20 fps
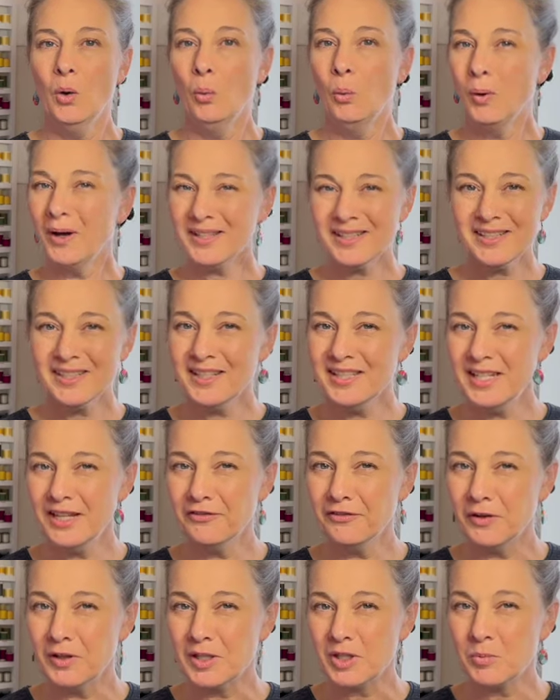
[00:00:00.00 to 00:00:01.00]
What's the
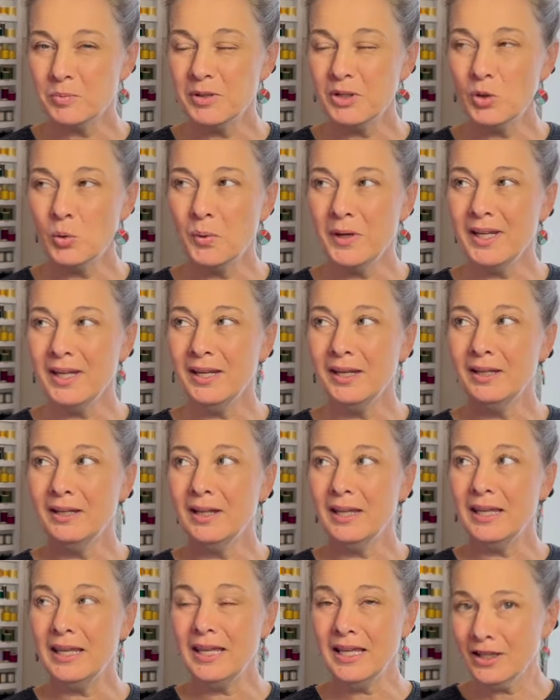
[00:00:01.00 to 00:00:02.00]
difference between
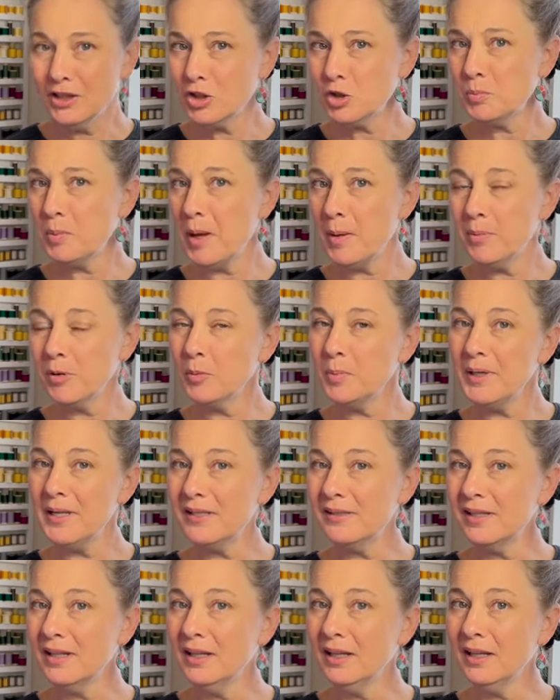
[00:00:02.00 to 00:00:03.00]
English paper
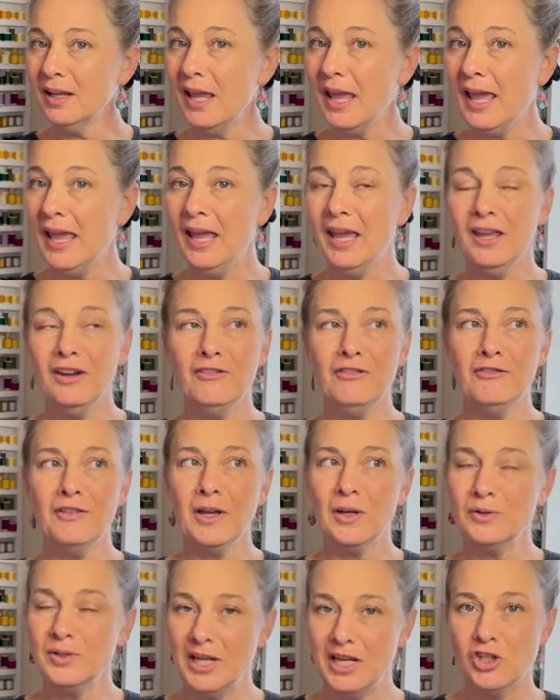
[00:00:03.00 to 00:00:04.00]
piecing and
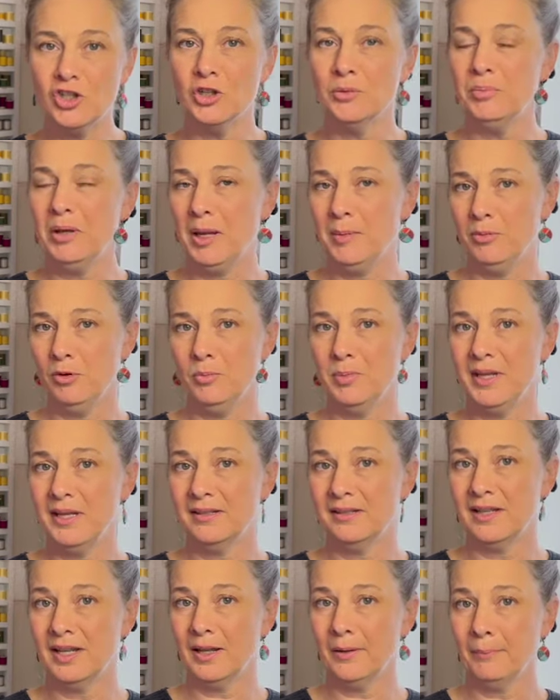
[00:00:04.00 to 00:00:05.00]
foundation paper
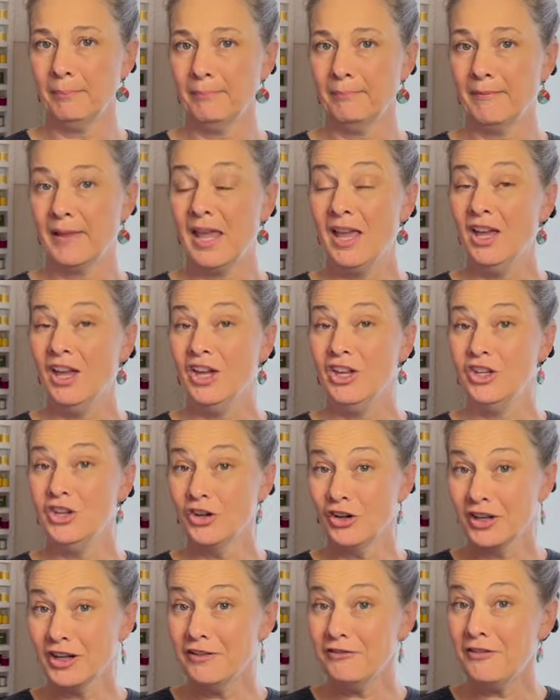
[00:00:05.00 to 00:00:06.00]
piecing?
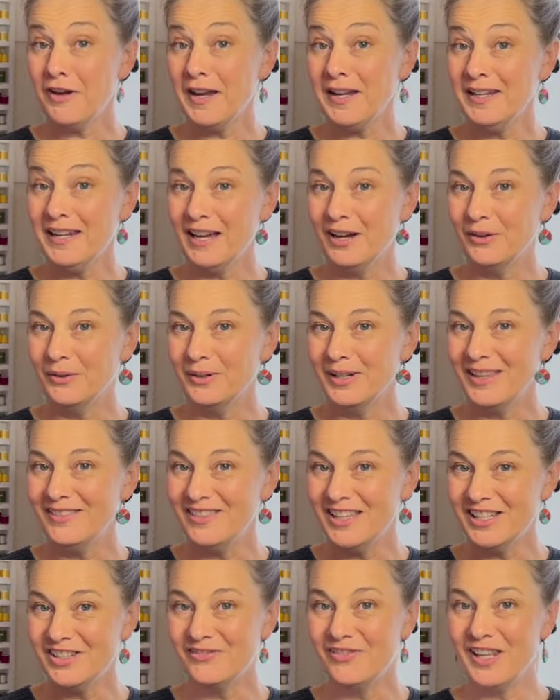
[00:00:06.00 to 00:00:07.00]
You're going to find out in
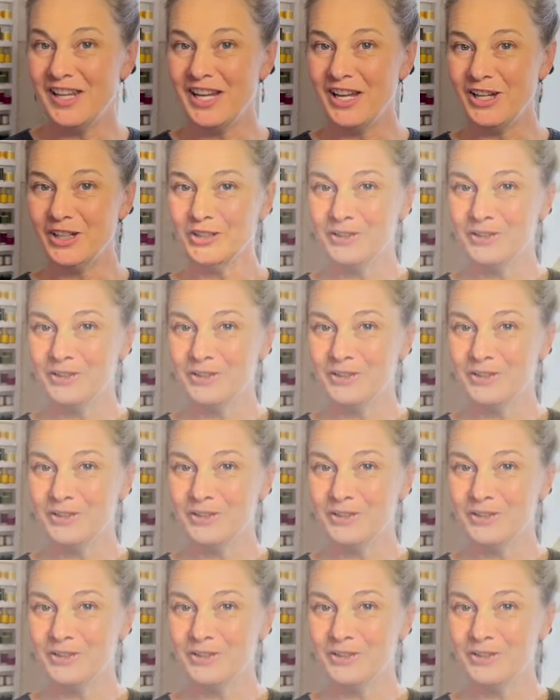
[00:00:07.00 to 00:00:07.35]
this video.